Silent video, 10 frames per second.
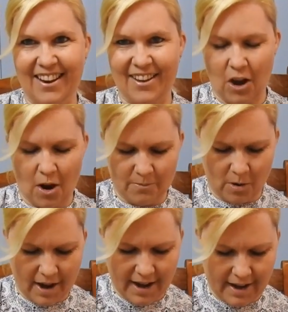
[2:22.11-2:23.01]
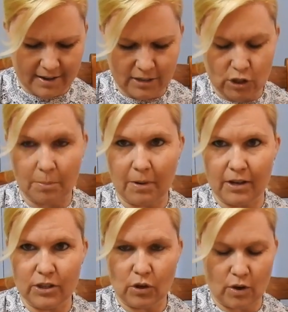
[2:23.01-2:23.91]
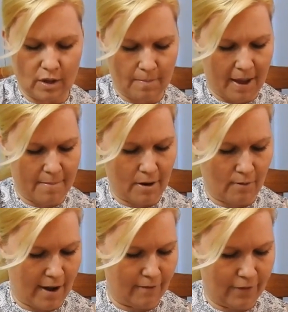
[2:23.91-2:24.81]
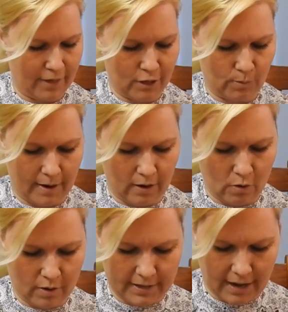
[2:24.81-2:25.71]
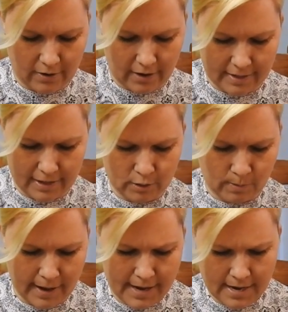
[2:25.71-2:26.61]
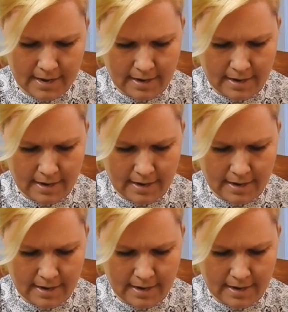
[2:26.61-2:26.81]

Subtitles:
like I'm right-handed, so I'm going to turn the baby around for this one and look down on it this way.